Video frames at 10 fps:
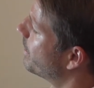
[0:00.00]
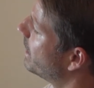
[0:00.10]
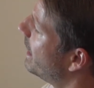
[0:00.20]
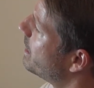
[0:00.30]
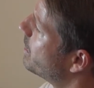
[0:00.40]
the
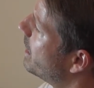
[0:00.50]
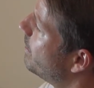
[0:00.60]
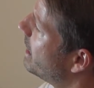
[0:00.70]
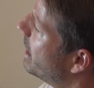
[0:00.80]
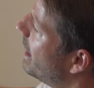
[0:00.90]
lens can
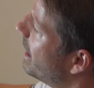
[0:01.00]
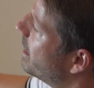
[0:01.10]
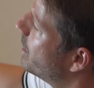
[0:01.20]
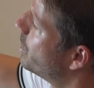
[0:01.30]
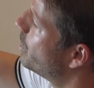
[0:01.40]
be
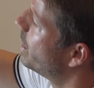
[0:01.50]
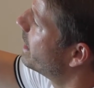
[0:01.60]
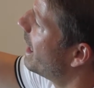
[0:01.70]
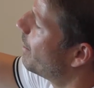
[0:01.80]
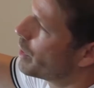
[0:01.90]
connected to the
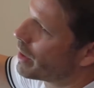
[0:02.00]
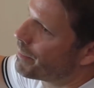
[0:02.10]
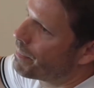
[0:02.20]
camera